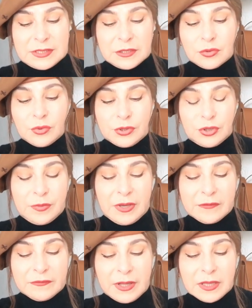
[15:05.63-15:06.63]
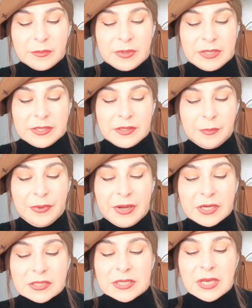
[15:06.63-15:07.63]
still going to be available at the
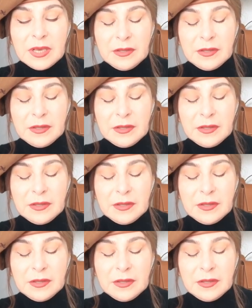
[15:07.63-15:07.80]
paris